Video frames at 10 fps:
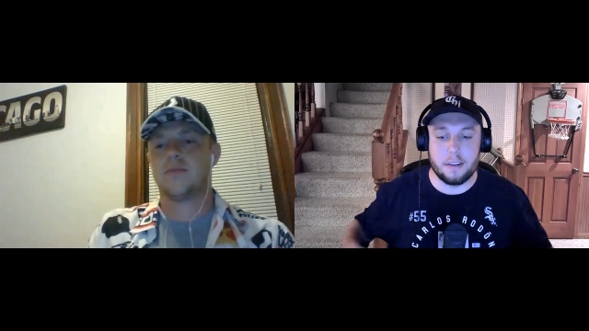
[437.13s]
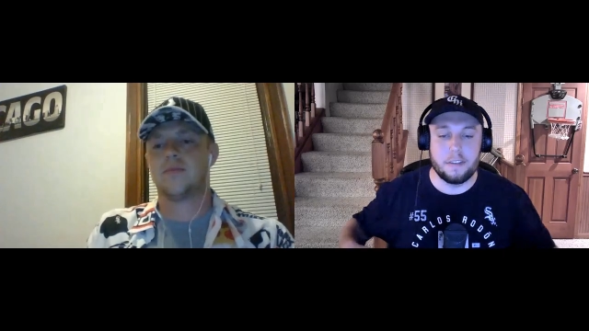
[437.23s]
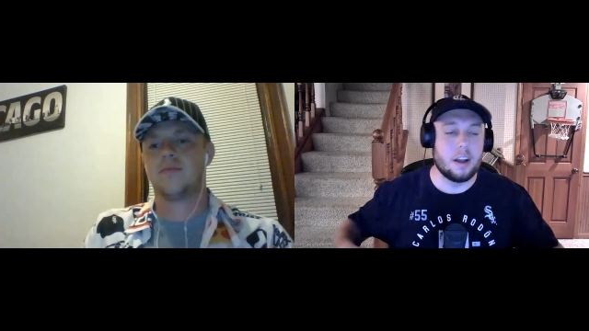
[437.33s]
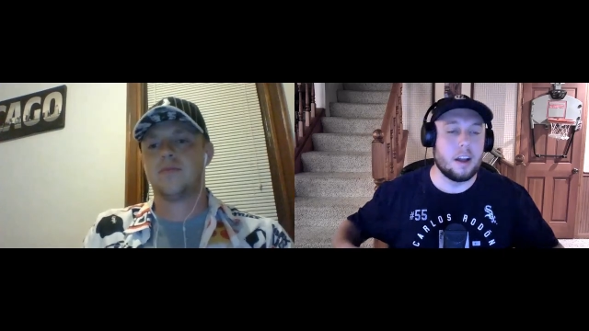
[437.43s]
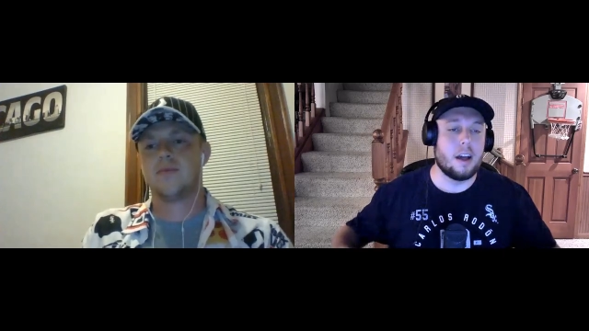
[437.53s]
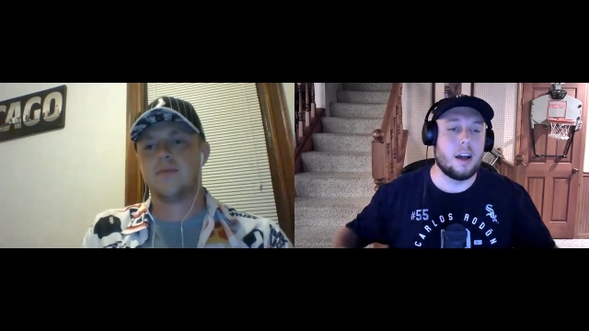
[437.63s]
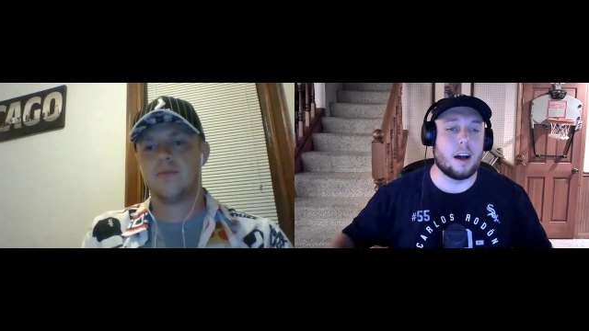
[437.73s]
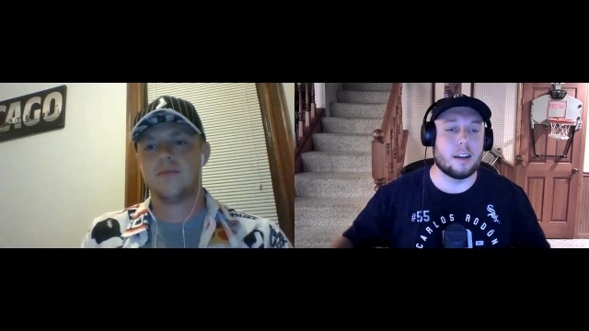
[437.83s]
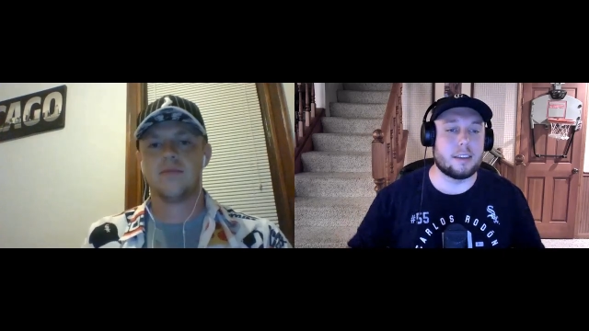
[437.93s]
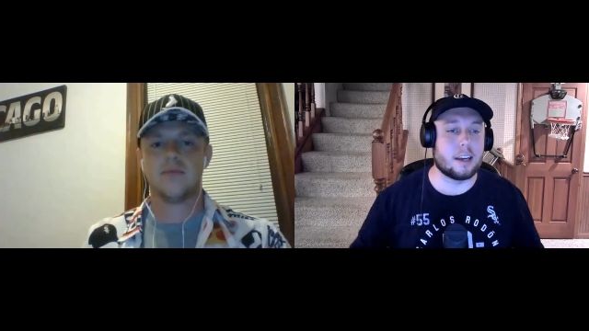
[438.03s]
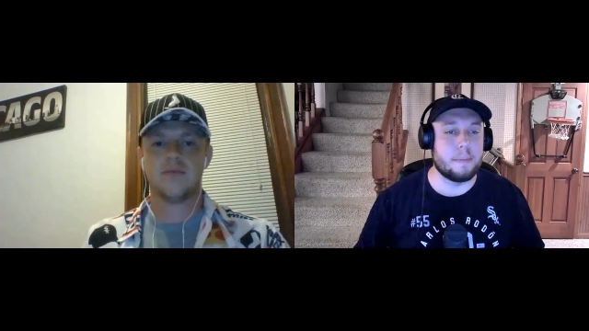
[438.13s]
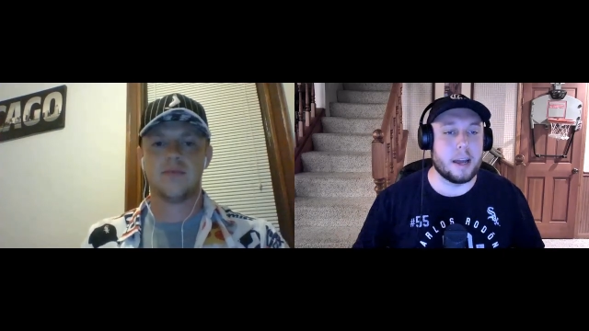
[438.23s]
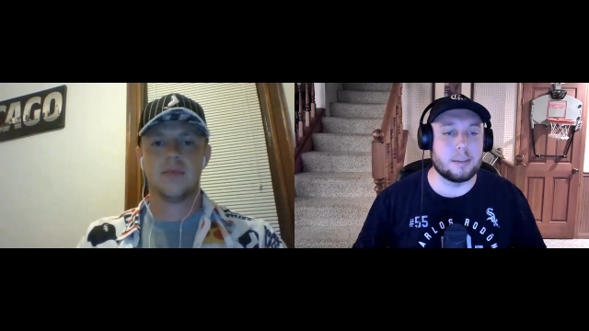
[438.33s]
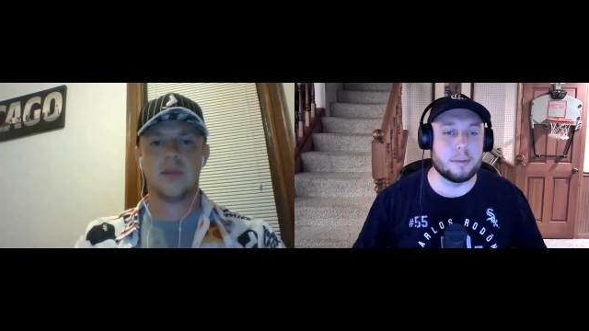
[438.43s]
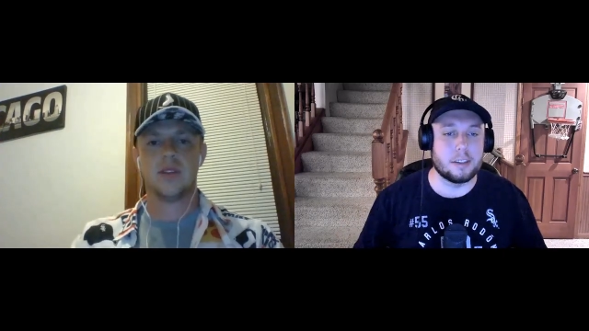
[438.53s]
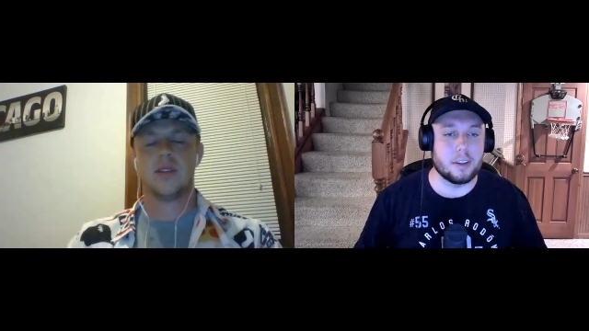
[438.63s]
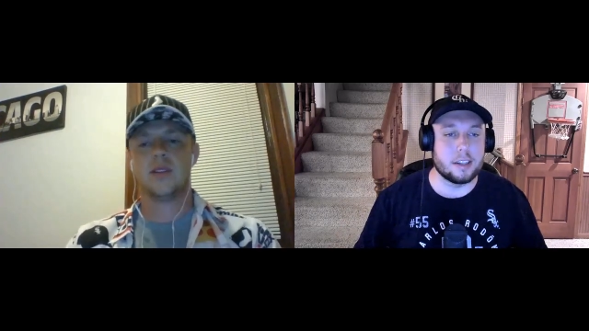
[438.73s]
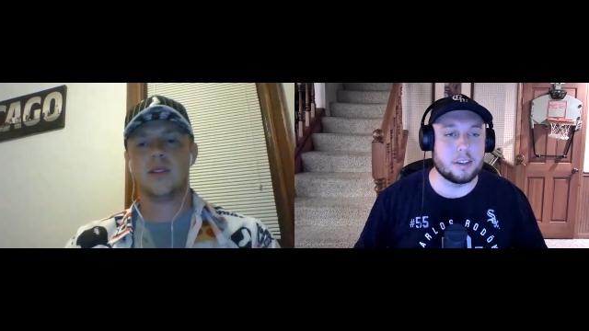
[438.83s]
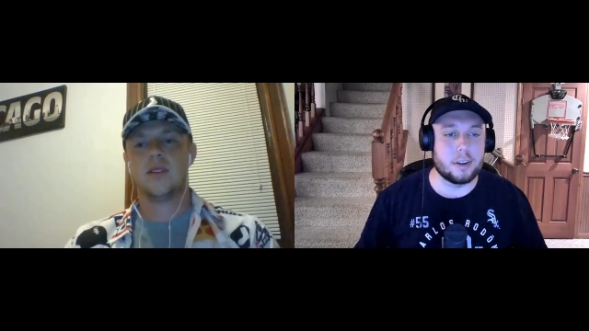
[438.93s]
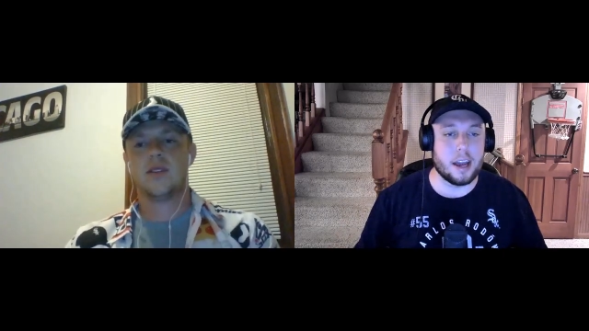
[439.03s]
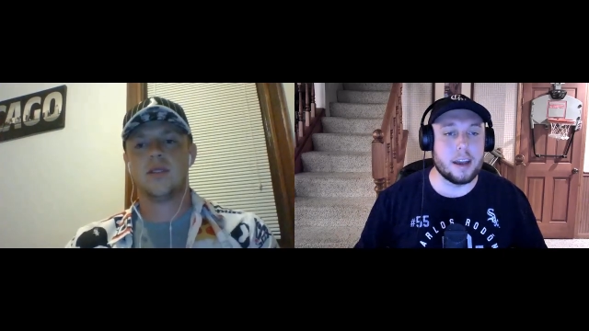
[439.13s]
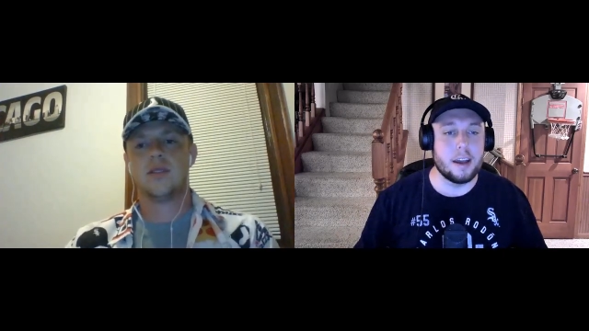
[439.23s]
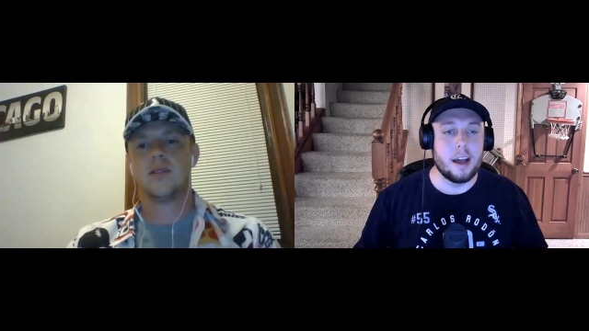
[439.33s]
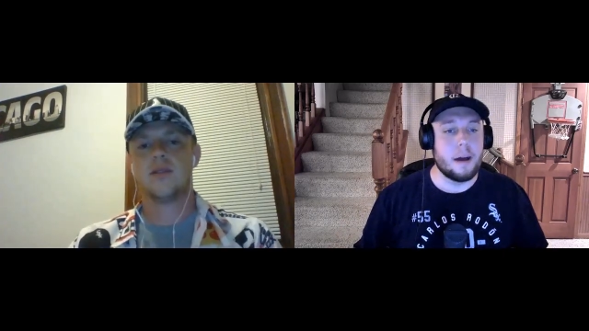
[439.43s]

Speaker 1: Glove, second baseman, so that's okay.